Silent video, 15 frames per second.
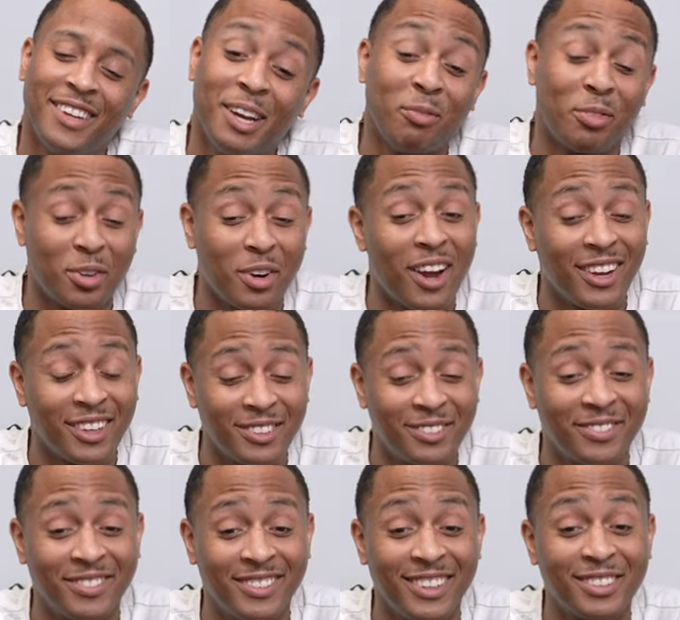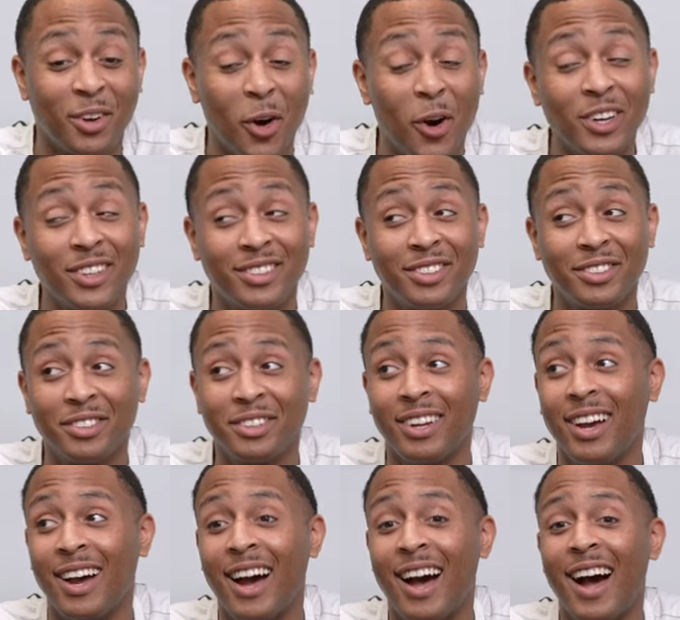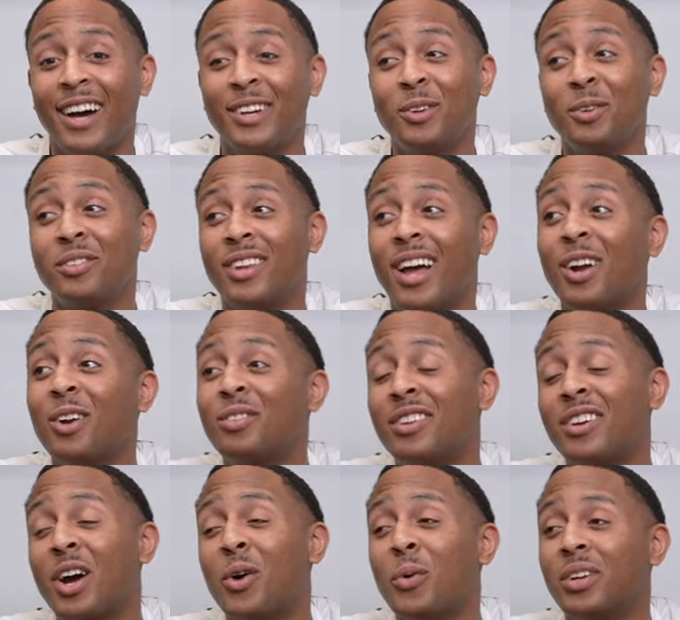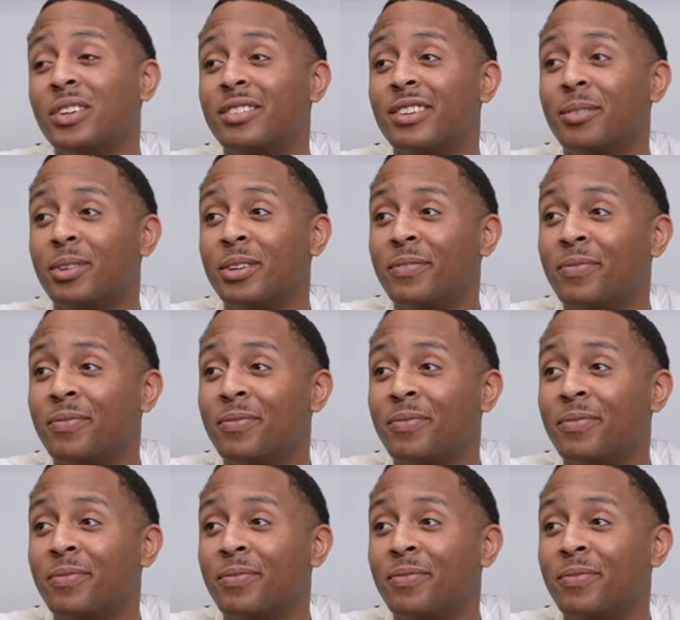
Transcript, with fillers: I'm trying. It's a hard decision. I don't think I would accept